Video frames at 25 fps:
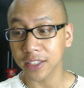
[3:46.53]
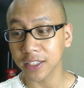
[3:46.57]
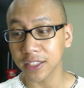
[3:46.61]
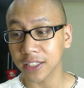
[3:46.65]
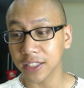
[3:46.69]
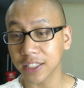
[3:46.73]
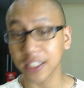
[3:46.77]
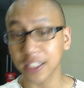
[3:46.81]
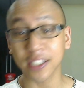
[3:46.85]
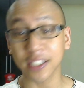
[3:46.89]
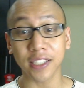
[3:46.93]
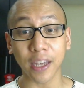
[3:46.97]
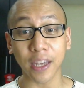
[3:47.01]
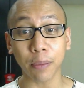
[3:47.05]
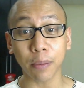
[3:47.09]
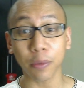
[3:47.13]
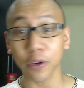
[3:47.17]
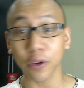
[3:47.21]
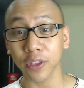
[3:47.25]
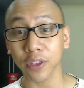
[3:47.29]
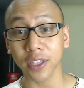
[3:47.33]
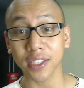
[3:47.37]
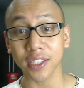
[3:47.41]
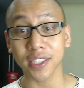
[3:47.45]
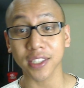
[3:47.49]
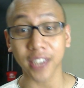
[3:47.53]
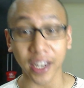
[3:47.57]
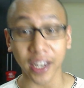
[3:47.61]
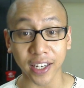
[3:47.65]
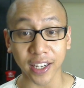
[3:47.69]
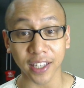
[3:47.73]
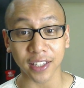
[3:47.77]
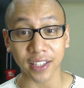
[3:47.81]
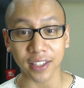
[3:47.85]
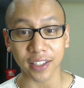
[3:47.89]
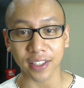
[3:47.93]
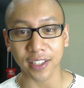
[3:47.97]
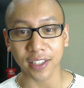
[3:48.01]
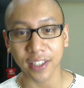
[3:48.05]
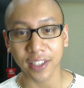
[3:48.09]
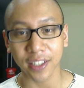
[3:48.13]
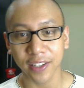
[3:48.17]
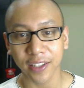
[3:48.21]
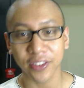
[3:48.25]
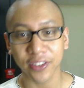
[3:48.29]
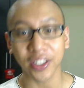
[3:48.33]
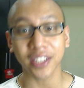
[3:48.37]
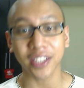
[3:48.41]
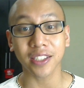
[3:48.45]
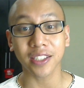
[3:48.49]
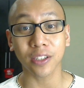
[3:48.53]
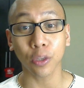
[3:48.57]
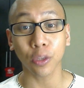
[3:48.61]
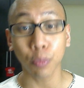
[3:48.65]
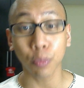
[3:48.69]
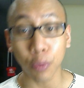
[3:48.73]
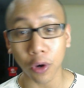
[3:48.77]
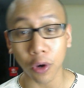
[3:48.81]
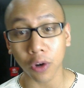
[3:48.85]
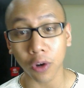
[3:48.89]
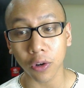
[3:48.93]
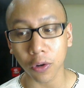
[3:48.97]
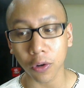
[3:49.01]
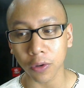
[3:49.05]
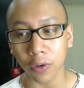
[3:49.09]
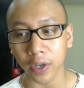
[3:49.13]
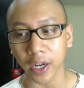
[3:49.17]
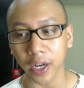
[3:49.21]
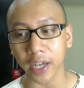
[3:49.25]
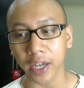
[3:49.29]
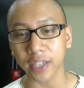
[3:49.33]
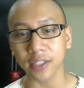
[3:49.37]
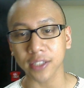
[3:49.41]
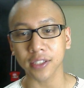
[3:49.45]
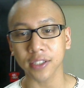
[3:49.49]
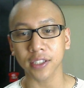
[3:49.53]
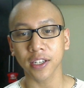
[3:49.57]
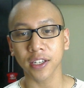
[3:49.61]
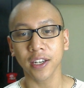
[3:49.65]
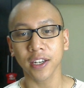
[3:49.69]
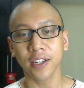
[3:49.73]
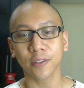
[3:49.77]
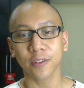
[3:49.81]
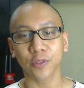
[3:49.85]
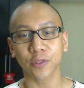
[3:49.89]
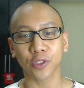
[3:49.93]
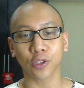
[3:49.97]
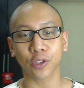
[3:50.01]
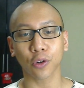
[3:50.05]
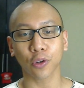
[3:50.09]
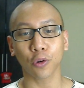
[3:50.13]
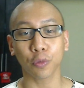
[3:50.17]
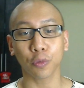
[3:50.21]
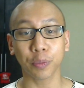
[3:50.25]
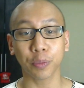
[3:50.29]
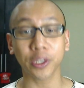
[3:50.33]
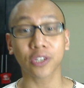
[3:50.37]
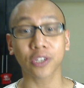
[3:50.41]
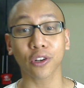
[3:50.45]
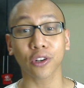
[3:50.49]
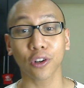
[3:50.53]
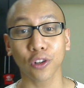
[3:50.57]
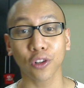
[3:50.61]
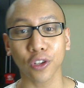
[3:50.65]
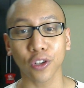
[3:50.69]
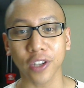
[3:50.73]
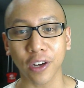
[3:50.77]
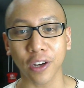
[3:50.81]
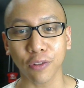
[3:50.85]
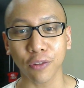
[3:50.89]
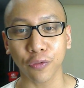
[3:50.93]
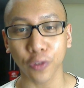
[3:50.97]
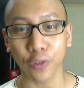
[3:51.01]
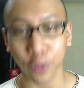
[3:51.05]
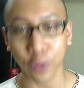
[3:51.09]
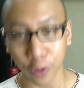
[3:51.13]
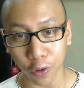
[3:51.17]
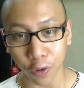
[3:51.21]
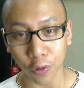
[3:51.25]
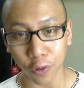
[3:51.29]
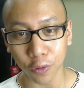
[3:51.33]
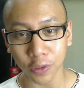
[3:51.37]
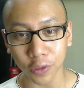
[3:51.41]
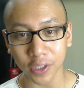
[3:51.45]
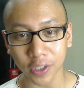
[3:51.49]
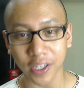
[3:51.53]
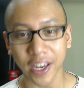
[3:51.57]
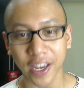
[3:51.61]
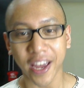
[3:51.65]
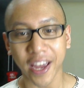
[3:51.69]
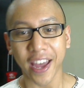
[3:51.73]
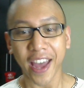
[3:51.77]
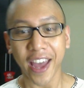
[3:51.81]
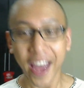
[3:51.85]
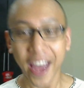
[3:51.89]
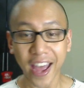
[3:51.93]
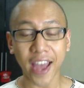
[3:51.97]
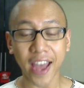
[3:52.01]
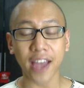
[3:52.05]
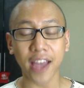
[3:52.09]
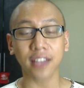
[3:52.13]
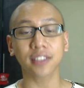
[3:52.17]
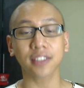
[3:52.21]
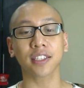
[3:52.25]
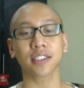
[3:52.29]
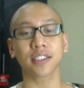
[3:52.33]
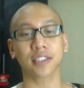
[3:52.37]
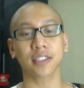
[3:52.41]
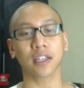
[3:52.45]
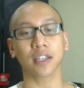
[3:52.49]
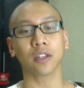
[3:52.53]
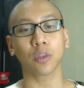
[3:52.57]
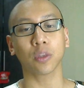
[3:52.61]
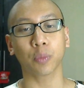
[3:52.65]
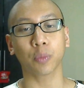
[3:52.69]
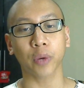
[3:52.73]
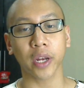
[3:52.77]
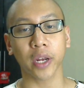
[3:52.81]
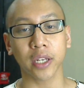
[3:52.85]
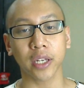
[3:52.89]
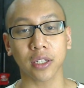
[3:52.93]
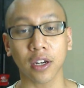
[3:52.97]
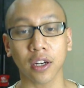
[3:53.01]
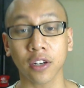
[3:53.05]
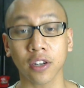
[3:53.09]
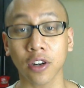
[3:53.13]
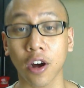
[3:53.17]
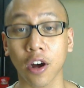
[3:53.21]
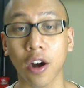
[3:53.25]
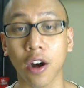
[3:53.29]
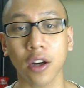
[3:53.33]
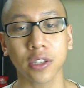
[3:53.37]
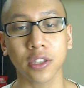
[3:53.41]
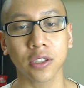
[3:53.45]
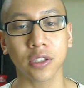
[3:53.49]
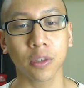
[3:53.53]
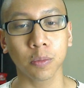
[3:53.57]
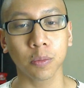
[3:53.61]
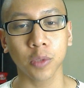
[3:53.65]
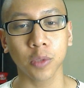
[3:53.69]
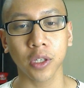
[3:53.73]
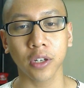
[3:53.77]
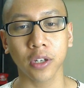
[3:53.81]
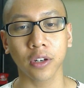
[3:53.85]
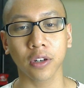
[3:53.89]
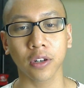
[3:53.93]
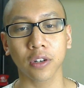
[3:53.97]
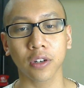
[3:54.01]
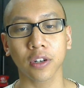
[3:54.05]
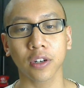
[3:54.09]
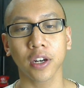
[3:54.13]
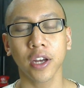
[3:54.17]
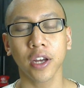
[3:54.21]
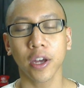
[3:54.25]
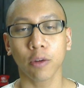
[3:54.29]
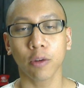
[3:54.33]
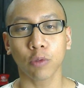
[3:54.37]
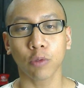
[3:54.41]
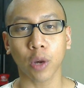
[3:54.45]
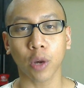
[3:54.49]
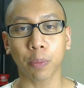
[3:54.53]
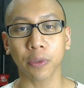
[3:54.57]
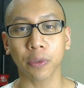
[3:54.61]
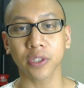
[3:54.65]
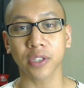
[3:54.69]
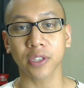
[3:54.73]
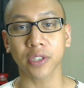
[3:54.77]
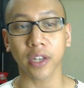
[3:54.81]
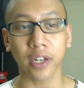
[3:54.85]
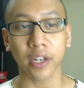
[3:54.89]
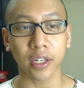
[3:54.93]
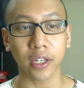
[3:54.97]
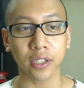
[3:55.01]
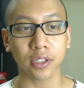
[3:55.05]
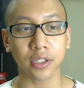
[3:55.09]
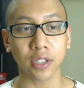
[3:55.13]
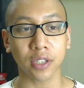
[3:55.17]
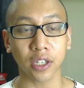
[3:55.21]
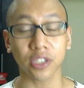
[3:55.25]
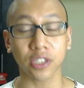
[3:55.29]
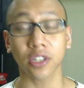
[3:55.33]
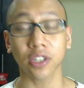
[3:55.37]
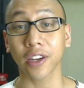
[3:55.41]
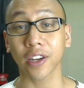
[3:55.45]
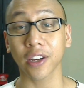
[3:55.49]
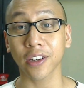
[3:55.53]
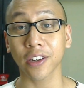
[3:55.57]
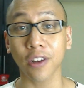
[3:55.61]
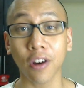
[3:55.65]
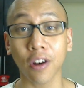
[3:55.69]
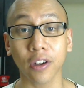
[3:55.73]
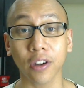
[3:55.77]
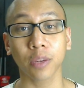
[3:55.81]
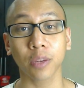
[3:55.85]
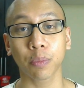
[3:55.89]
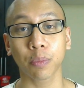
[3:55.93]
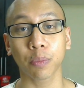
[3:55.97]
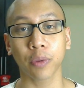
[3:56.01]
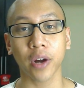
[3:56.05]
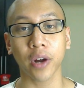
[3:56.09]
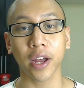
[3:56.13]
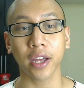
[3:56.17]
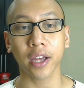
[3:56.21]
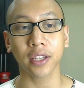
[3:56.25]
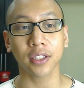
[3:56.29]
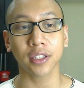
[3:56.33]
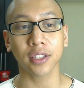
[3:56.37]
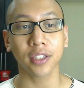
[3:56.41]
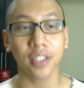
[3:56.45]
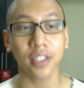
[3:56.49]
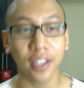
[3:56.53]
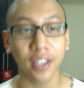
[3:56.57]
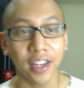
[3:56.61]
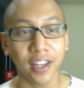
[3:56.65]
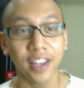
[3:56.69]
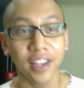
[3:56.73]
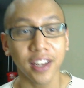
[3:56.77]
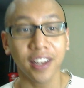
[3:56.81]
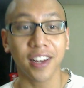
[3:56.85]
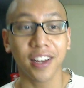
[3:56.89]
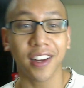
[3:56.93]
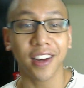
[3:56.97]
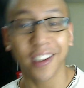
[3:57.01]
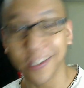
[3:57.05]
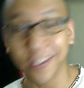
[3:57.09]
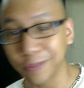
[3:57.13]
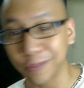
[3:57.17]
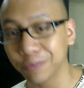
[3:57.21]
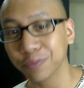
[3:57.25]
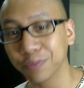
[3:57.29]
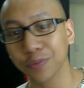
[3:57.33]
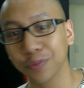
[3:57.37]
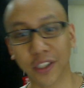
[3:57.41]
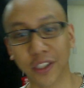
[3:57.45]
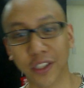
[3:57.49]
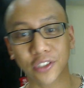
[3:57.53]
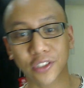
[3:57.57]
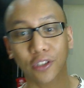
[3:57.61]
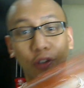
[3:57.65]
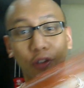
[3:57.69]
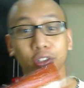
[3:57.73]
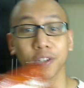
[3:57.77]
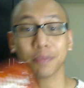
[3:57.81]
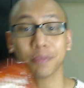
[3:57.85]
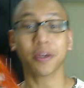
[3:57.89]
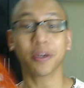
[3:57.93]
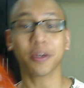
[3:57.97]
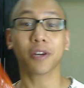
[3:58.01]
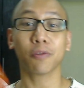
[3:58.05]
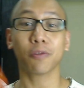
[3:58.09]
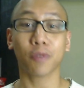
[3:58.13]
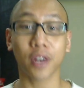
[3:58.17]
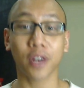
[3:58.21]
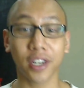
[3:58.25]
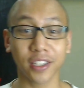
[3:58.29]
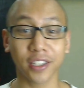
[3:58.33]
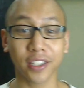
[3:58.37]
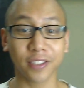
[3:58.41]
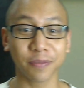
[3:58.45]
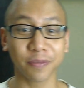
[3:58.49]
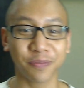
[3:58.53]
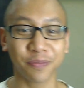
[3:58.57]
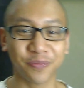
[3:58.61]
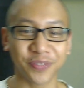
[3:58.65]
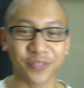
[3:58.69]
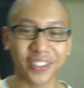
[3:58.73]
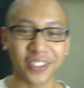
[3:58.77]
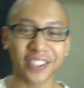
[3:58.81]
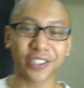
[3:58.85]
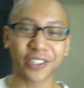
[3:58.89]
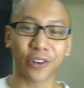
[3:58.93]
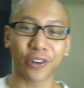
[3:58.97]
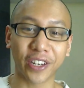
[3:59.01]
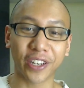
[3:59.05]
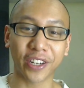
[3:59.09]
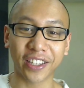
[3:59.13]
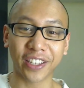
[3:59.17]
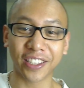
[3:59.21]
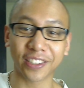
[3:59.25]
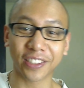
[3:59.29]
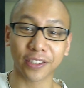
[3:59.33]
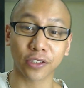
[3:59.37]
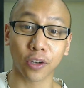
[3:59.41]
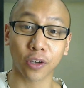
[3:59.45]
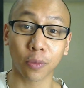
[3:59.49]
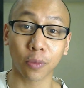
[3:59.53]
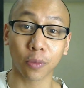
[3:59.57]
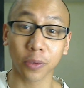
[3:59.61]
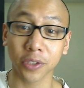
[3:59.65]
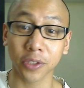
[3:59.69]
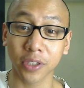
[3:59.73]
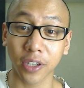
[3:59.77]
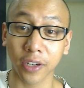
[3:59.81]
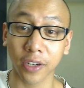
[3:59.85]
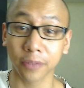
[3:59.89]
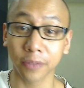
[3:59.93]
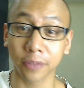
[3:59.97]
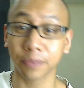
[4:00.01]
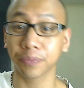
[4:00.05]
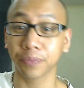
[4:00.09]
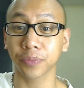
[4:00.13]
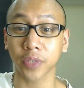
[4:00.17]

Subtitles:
December the 2nd. That's tomorrow, guys. So be sure to look out for those. And to celebrate an awesome year representing such an iconic brand, Chicharron ni Meng Huan. Sorry, this is almost done.